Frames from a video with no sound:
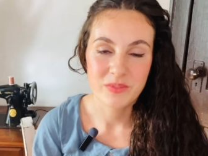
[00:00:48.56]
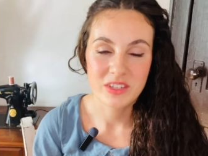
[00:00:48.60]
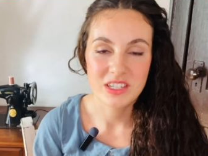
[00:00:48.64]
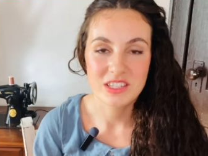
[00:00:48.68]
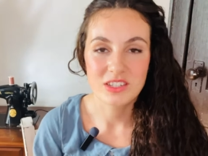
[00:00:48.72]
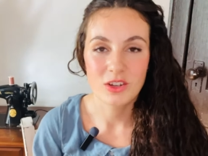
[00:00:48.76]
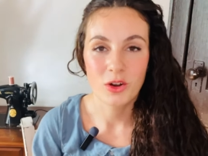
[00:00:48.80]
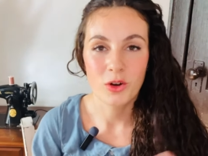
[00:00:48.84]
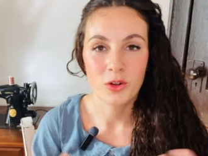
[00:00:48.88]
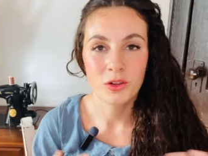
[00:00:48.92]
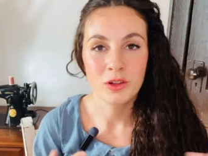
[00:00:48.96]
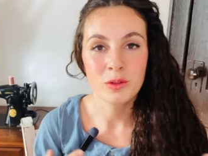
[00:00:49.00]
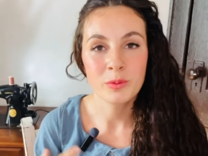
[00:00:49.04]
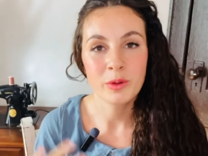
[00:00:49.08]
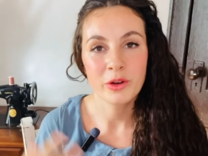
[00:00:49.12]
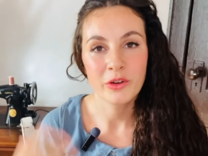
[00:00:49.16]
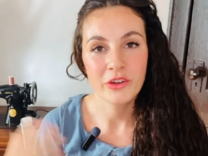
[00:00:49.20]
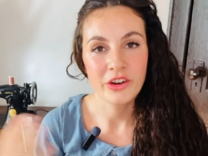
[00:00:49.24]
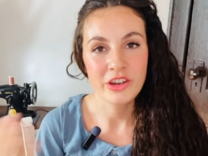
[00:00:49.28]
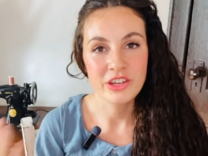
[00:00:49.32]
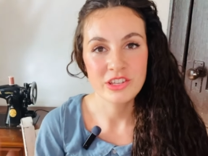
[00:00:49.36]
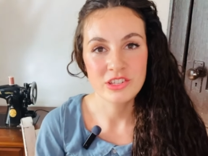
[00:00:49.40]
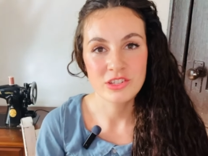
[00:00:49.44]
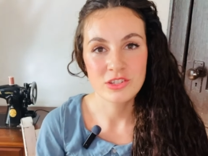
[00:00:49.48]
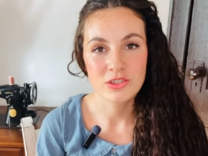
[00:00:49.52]
is all
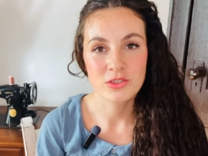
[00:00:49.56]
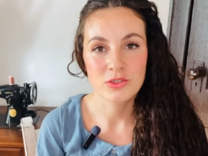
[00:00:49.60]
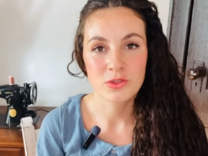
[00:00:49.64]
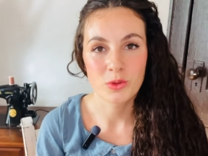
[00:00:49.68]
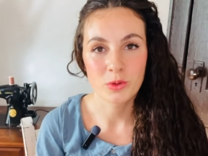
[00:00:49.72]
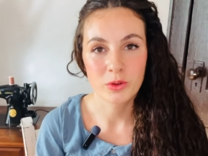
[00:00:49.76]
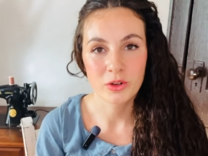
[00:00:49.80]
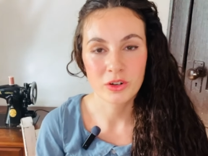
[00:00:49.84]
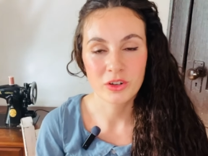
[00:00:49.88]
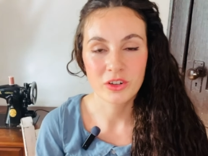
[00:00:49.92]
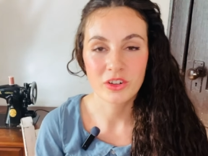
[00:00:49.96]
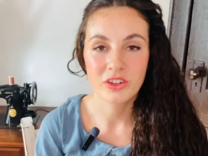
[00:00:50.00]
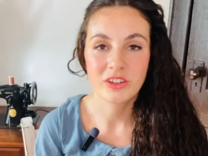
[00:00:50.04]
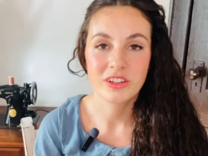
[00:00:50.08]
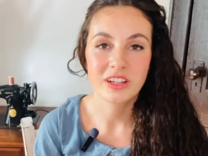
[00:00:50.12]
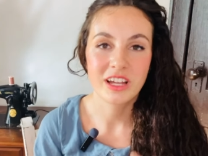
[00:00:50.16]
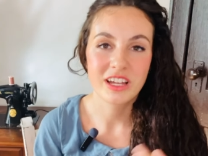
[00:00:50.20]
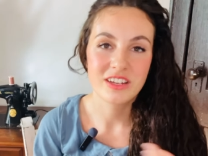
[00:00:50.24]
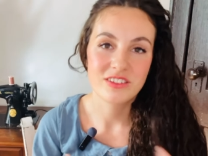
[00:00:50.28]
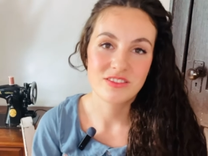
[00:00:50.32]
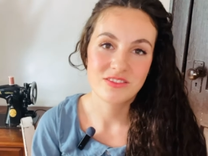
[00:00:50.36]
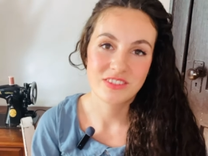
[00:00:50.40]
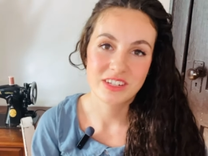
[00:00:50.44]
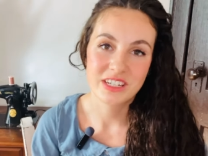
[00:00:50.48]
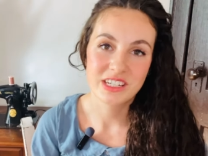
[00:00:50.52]
about historical
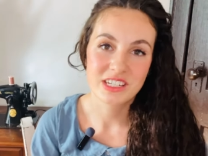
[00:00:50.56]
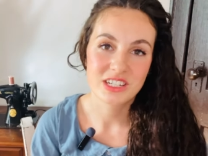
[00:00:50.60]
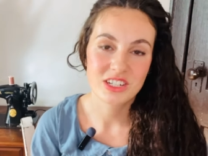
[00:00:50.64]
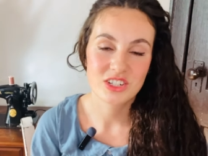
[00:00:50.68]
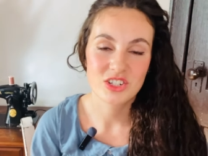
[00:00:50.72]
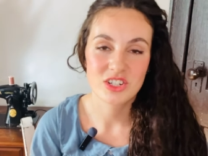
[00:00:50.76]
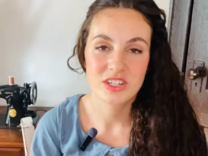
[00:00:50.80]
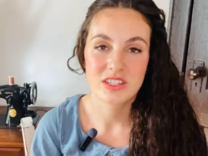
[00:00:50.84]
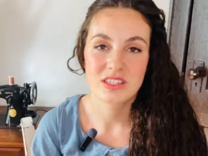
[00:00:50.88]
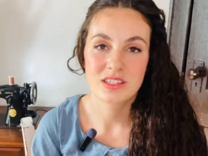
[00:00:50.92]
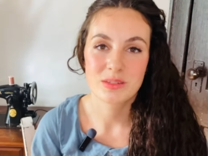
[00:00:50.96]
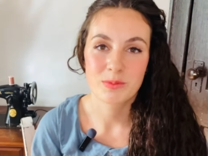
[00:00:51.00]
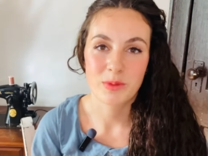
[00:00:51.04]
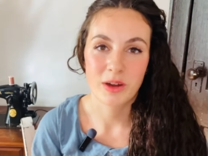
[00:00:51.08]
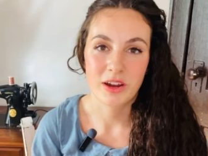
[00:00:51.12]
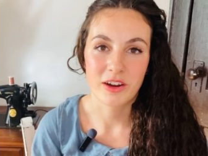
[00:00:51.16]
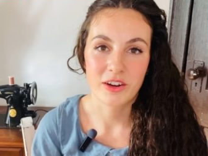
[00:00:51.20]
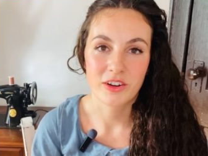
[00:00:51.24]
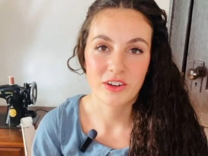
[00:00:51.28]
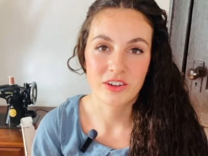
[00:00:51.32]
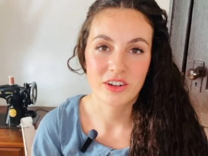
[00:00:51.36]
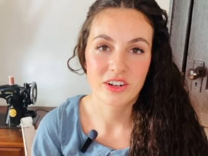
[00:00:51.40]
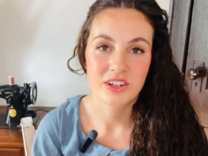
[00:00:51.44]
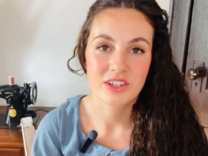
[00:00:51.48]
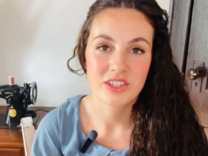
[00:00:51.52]
and vintage
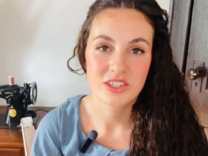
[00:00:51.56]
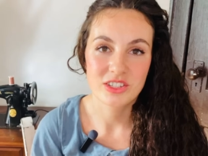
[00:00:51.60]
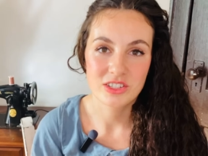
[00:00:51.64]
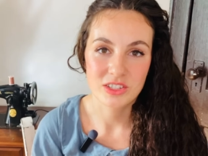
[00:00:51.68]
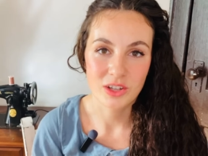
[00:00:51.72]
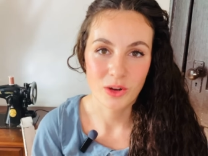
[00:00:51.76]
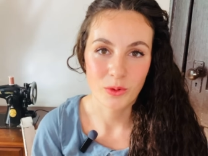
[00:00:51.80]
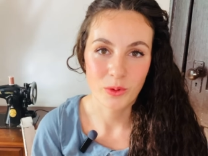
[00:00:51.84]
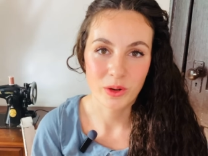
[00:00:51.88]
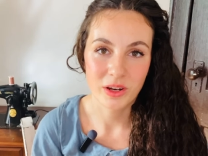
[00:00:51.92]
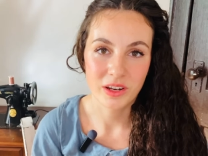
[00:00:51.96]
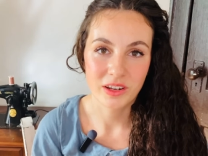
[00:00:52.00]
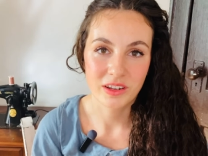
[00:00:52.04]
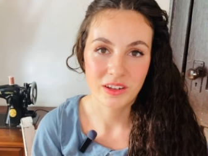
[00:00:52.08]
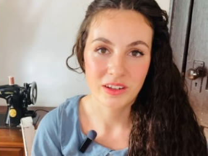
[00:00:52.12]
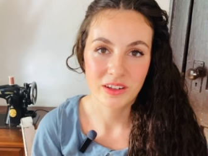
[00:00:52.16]
inspired sewing.